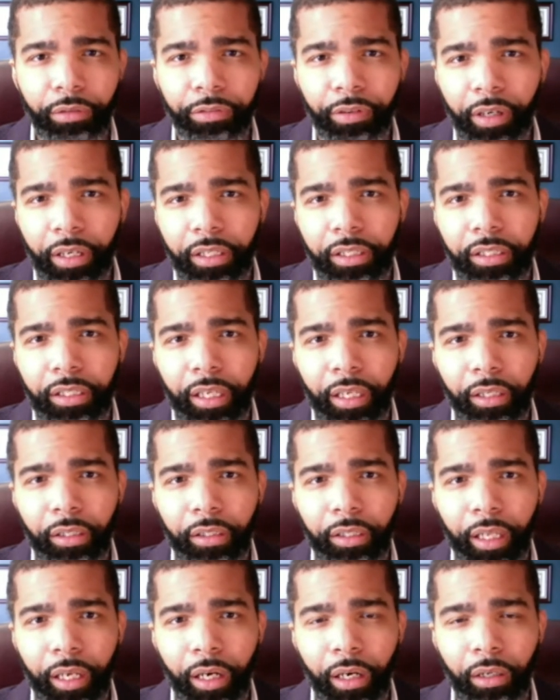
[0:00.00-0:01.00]
the funds that
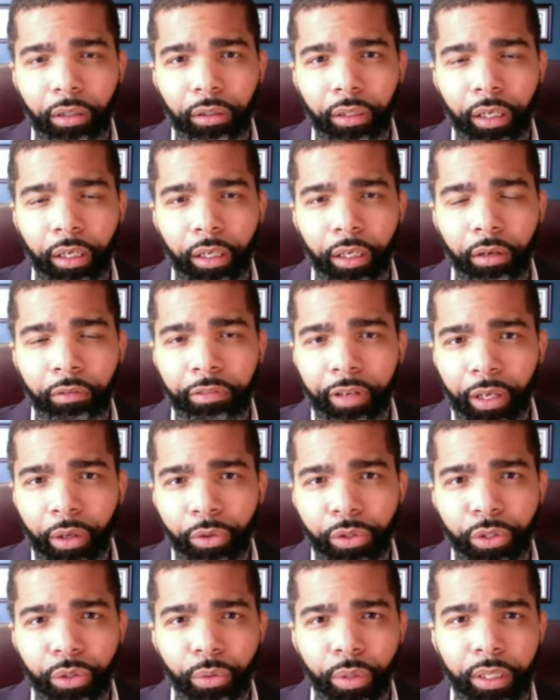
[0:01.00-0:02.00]
are
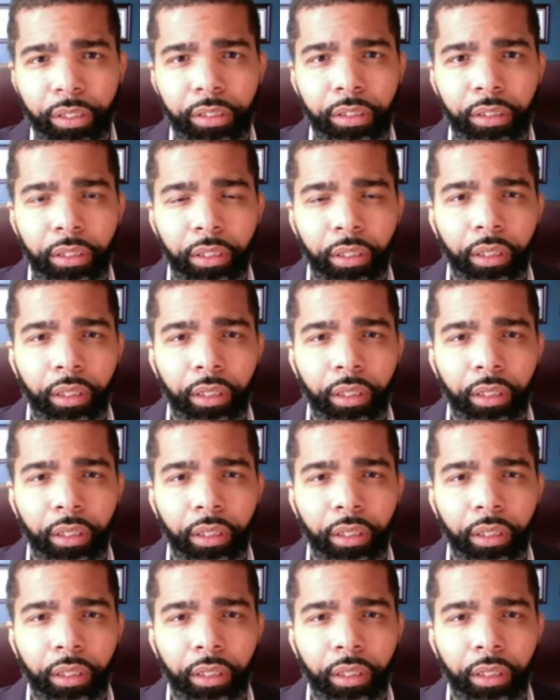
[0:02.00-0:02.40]
availed to us.